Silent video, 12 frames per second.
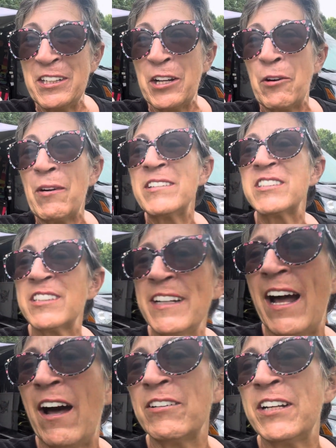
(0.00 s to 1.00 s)
You know, I
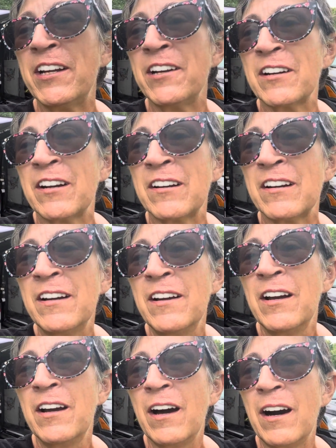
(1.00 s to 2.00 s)
sit out here,
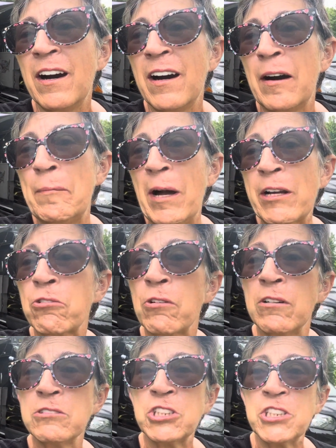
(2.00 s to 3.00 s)
um, I
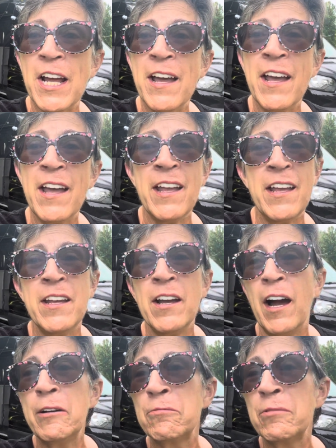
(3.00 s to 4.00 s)
crochet,
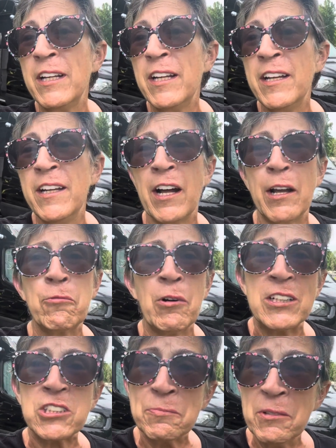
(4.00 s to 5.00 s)
I read, I
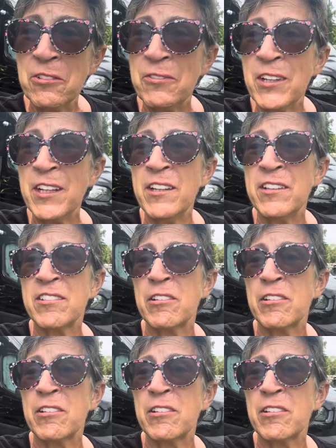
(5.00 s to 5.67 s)
watch movies.